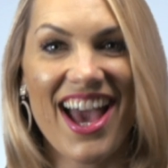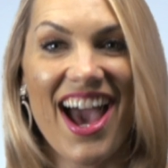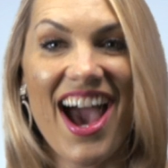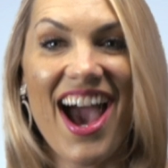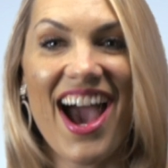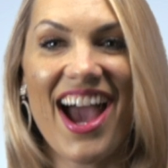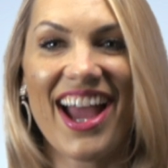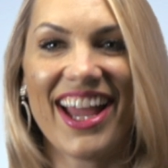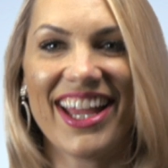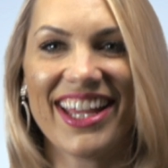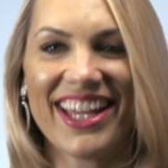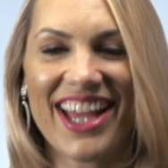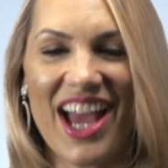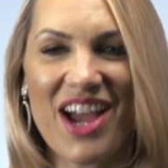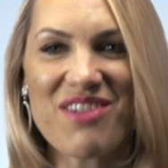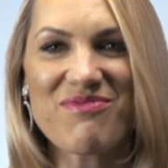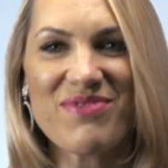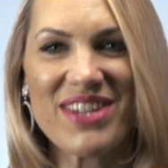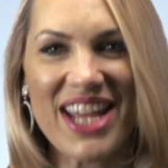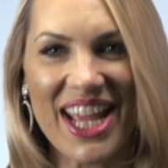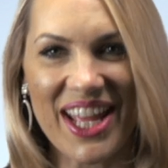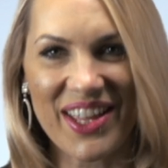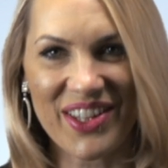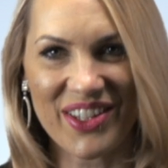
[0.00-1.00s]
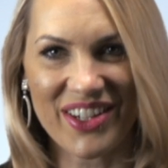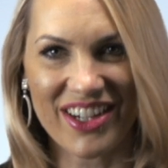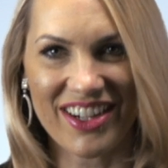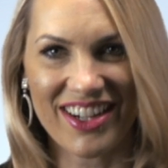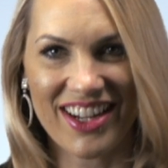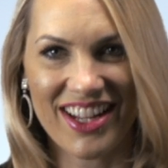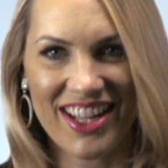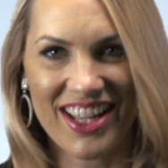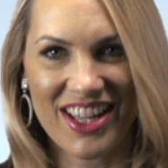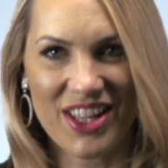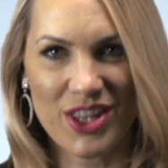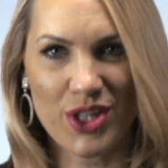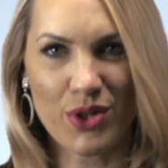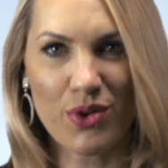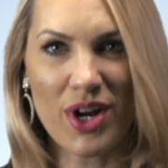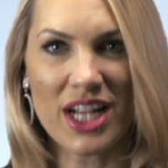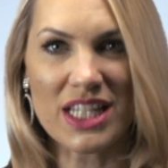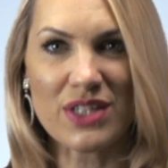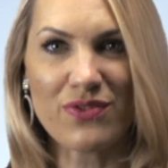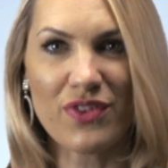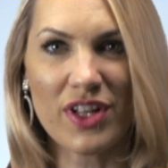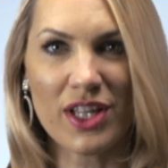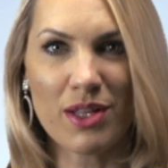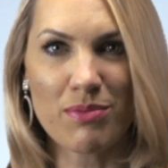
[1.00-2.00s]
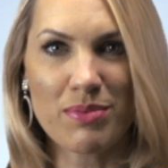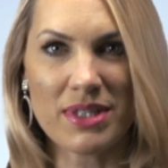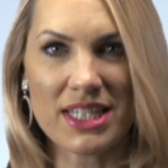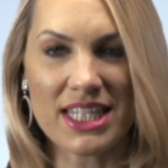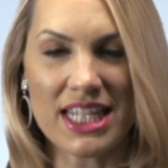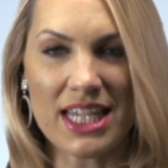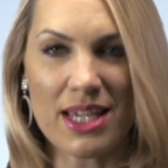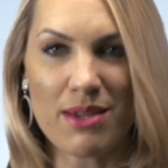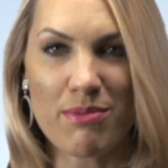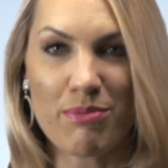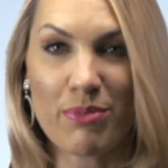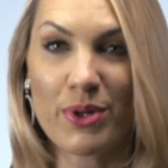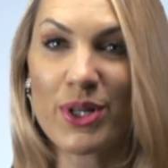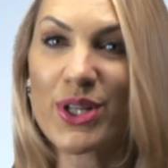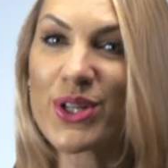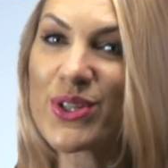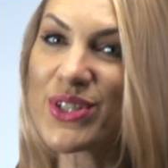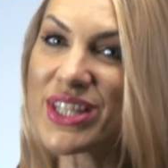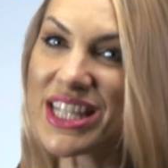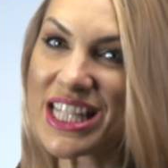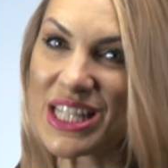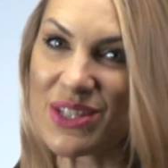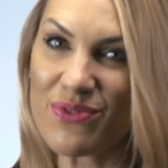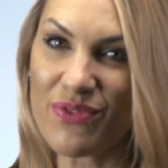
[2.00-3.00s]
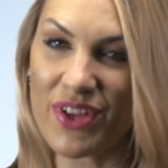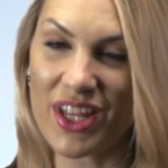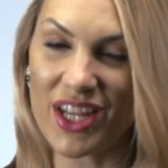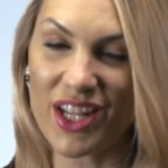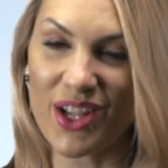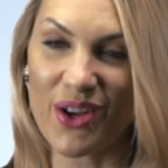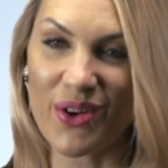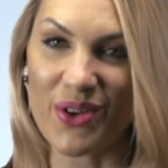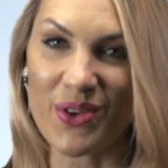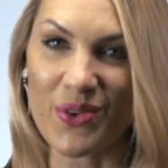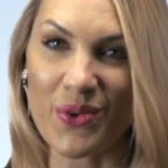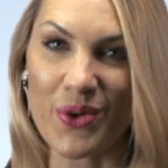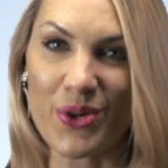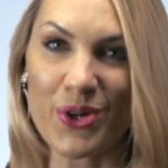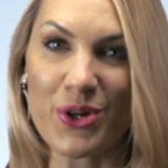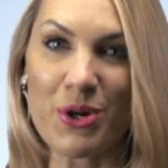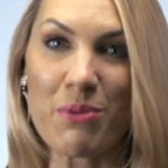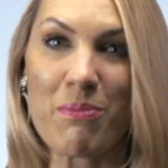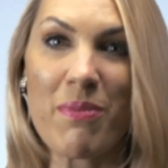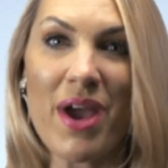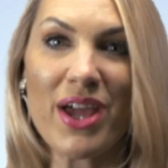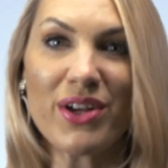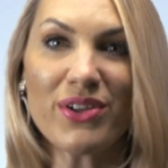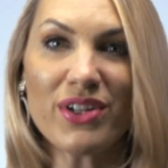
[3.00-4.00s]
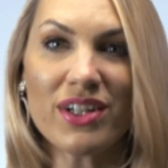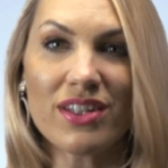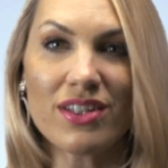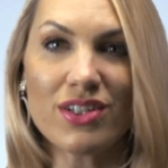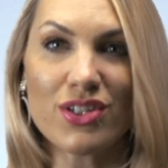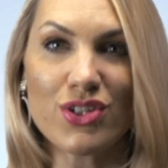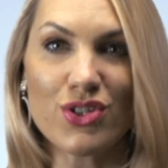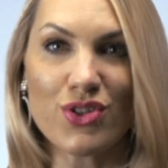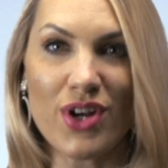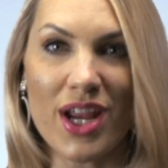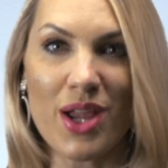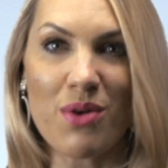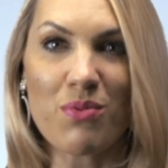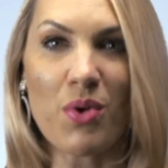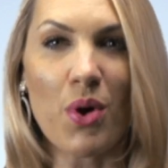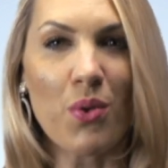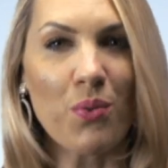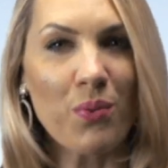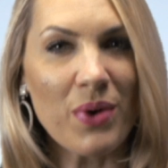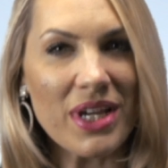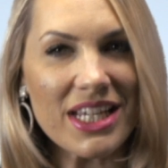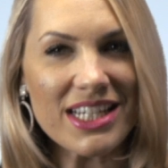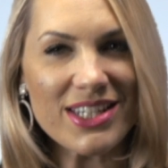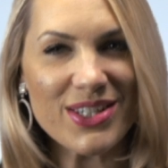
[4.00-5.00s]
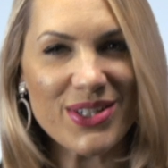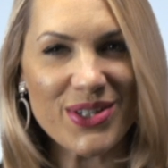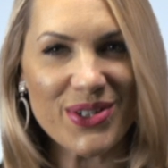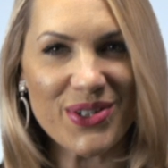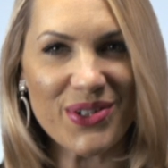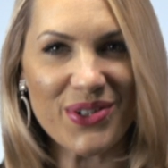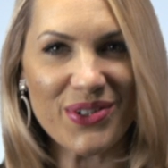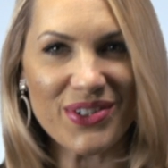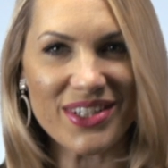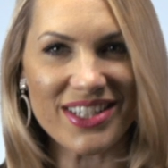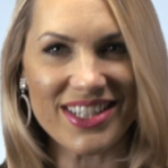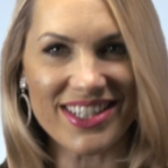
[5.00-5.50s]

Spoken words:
Hi, I'm Taylor. The Russ Phillips team produced this video in order to better illustrate what we do